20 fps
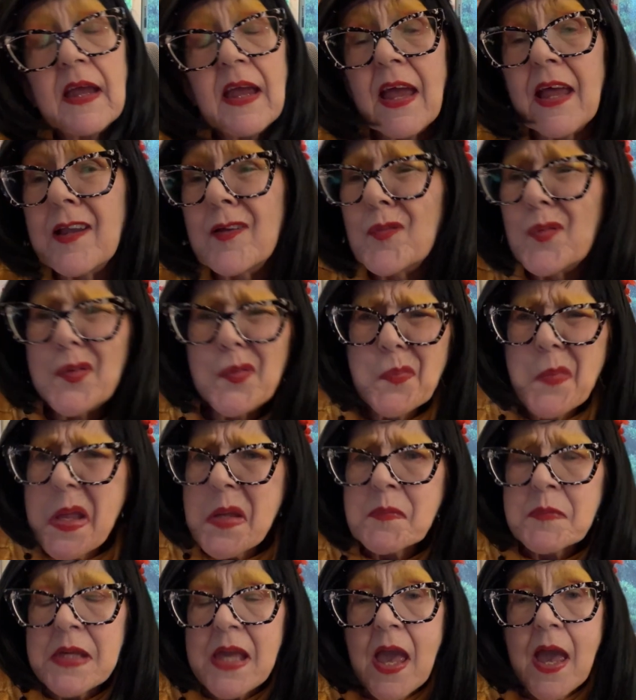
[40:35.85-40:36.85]
And it wouldn't
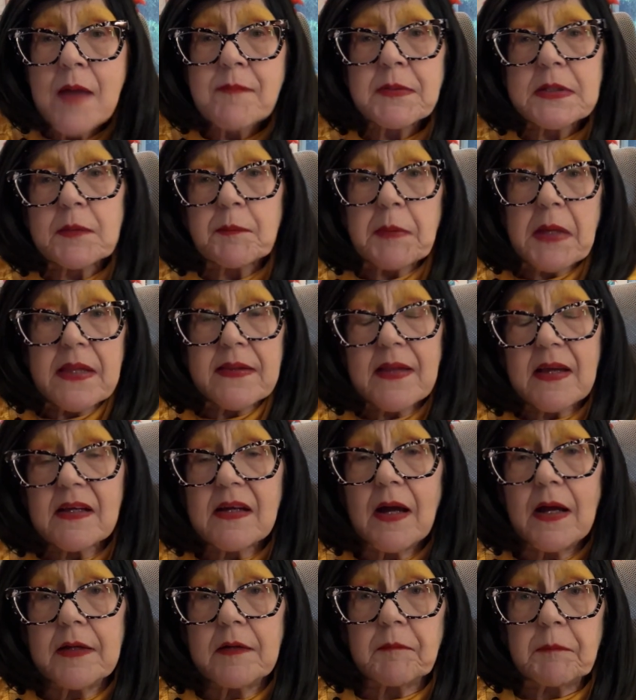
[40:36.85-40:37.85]
make me happy to pay that
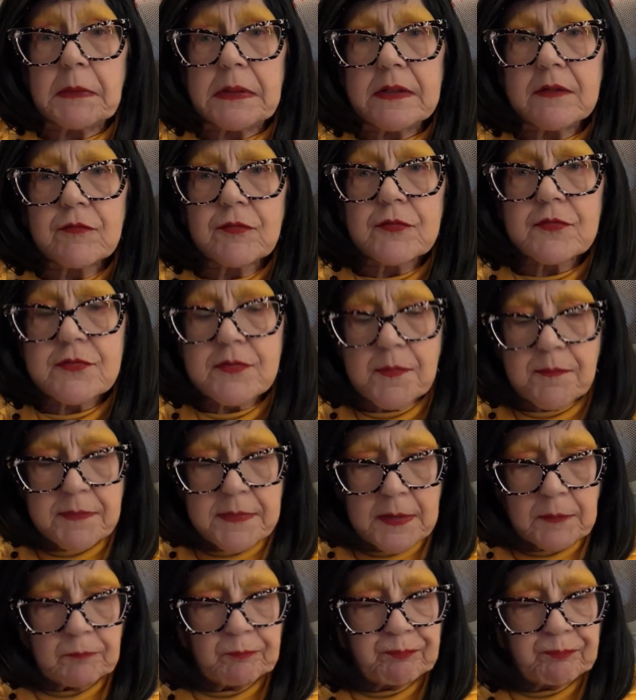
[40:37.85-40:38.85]
kind of money for something.